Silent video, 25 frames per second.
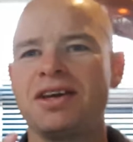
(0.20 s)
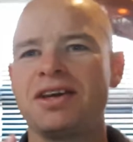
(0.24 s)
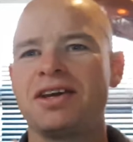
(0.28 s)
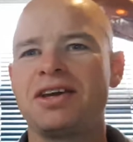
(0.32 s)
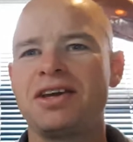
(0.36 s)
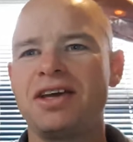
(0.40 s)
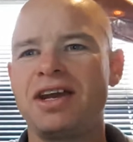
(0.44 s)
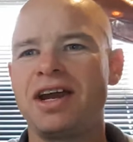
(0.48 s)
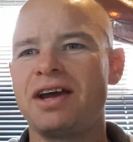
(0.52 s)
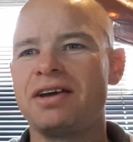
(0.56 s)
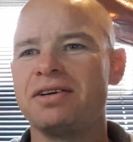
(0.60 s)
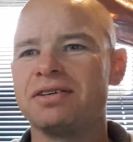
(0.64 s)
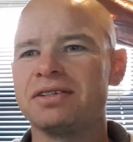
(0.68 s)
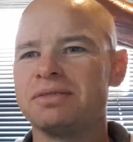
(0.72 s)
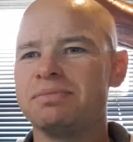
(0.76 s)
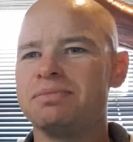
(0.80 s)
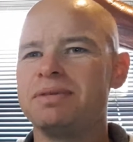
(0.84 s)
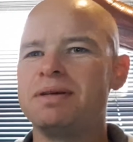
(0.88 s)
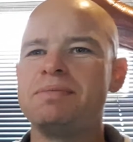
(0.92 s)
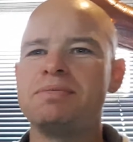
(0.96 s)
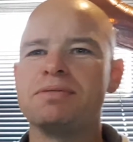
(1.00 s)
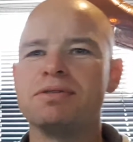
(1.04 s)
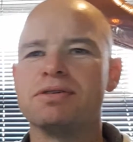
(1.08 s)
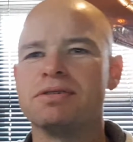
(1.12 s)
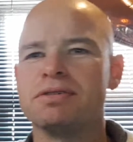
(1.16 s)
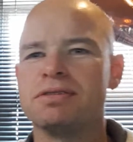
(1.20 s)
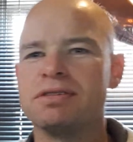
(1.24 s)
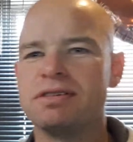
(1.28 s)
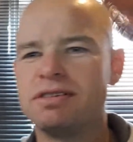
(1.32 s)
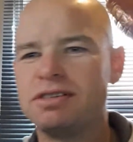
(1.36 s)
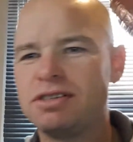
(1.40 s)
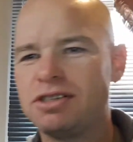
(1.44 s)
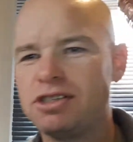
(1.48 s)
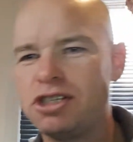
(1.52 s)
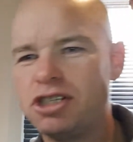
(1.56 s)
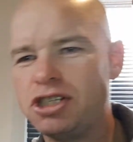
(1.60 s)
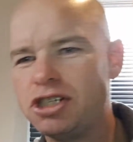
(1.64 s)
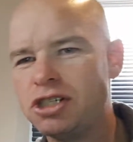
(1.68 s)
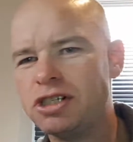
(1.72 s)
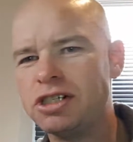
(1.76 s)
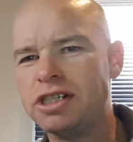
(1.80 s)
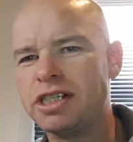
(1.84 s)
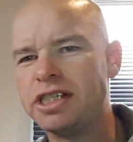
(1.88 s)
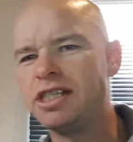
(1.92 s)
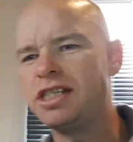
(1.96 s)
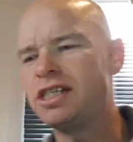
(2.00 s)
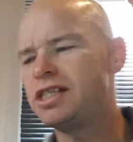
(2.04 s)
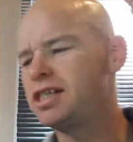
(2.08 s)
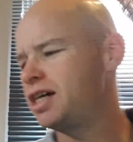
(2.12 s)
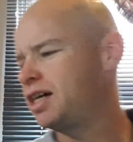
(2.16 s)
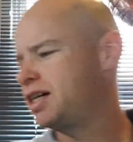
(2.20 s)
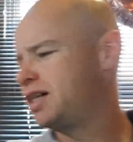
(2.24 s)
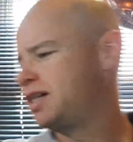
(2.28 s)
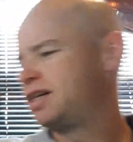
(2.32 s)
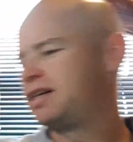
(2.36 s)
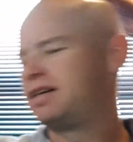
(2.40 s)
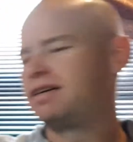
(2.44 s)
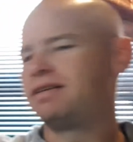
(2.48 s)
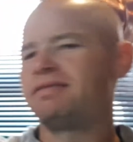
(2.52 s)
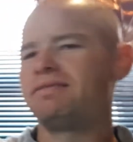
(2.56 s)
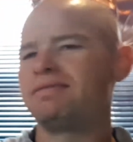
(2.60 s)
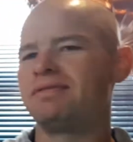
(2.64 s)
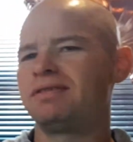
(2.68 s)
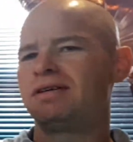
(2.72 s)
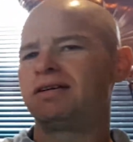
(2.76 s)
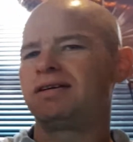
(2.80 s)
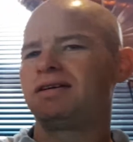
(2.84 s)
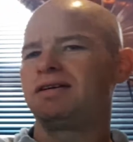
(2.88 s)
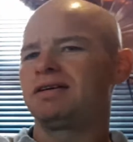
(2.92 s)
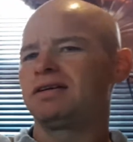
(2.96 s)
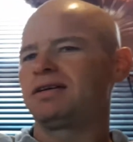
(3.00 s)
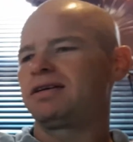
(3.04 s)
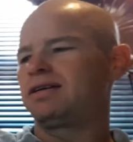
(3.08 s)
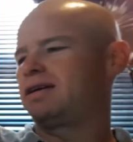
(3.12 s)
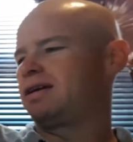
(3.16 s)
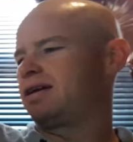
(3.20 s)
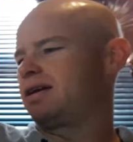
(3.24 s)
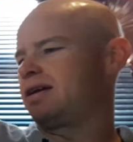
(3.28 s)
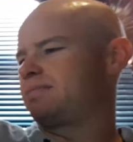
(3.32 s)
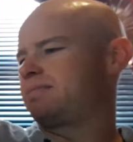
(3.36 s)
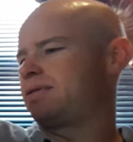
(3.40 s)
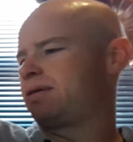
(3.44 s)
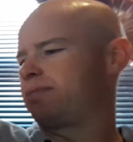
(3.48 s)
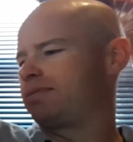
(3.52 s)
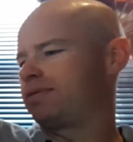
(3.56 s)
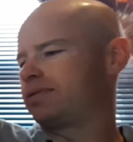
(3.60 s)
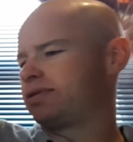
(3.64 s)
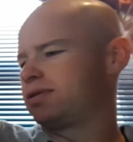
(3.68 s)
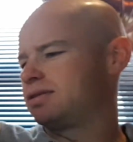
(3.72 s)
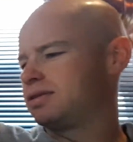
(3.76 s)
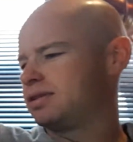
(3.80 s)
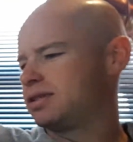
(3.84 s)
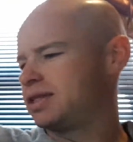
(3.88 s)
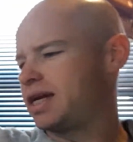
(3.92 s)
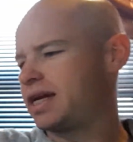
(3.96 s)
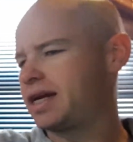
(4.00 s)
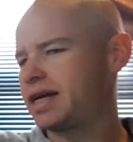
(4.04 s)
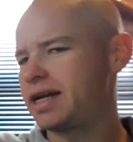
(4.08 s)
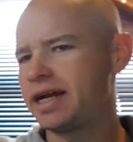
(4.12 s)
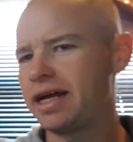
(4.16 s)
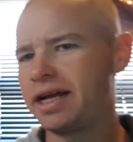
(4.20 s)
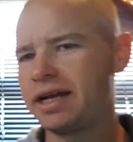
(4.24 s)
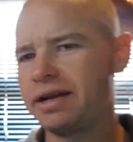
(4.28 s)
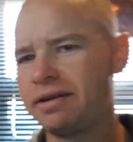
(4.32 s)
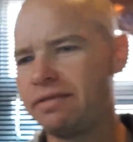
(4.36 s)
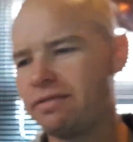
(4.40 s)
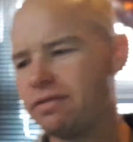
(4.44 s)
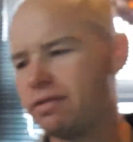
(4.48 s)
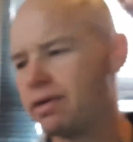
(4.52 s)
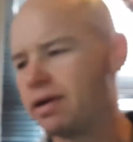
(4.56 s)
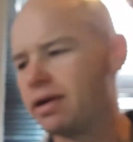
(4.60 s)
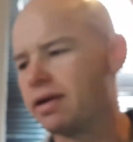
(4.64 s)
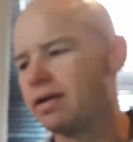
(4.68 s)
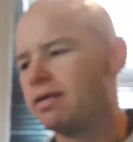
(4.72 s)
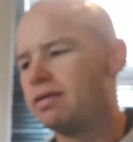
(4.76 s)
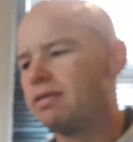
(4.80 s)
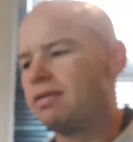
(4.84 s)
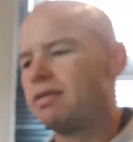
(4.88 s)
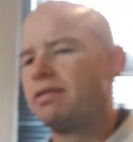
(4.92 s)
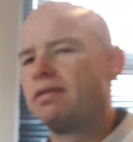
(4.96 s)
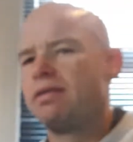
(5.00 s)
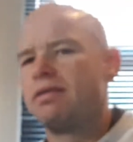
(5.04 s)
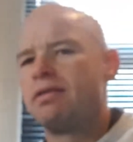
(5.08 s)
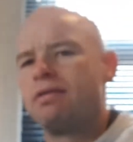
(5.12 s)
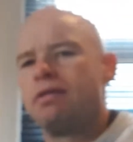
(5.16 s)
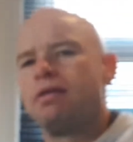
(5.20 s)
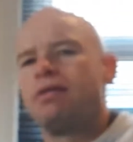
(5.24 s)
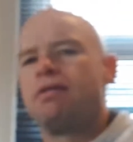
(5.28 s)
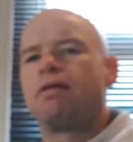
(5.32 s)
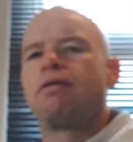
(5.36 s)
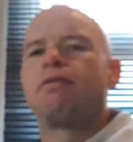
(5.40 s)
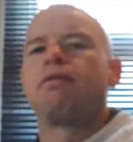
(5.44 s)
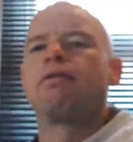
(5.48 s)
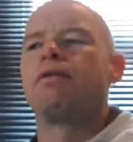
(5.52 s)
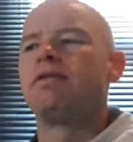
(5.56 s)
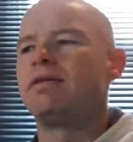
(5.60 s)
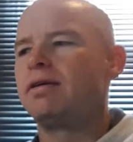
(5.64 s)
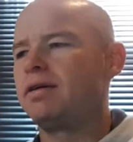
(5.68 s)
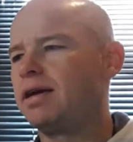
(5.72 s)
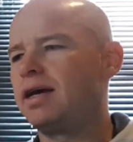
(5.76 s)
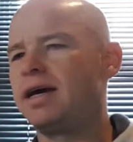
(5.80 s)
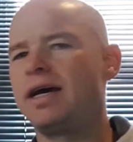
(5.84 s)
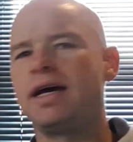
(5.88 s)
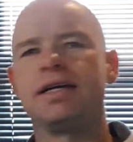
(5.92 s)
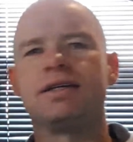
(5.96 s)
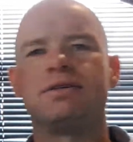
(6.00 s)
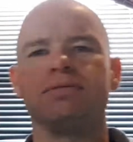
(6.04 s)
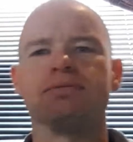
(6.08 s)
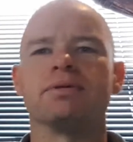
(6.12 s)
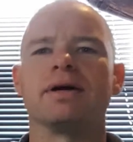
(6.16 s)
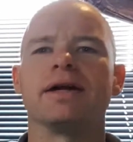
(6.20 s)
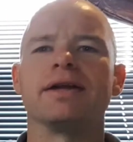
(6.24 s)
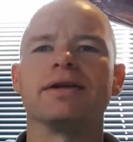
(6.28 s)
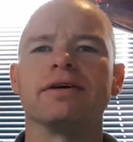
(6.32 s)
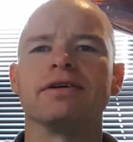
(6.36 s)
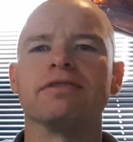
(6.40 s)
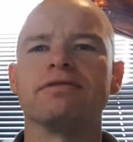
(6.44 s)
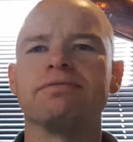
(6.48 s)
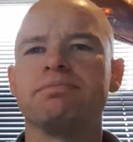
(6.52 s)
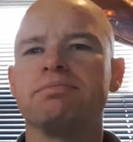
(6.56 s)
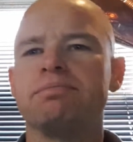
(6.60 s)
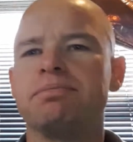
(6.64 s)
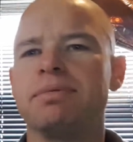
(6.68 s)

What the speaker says: G'day, awesome people. Joined. Hey, come up and say g'day to everyone. He's run off.